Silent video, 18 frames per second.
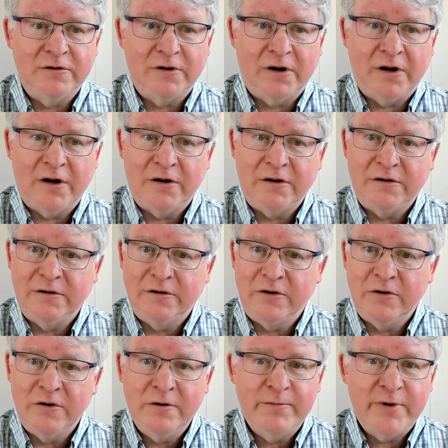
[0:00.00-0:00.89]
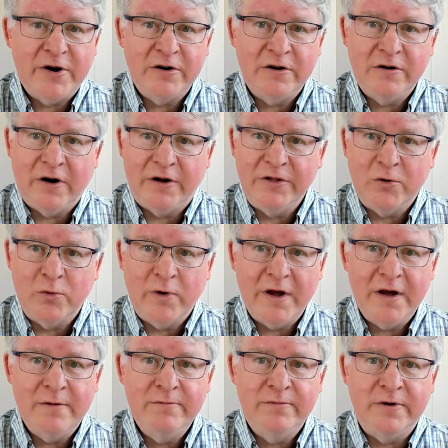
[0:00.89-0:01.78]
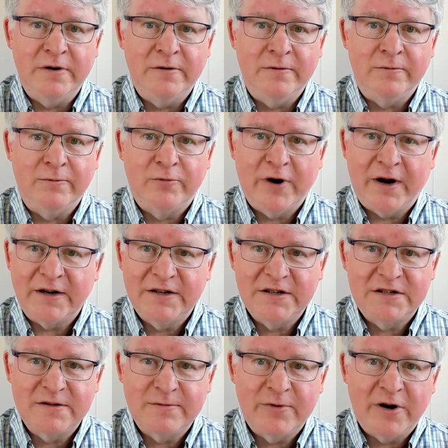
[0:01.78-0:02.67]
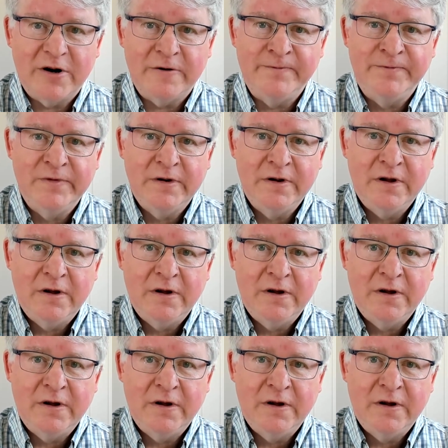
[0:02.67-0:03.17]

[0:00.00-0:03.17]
learn about on the web and practice about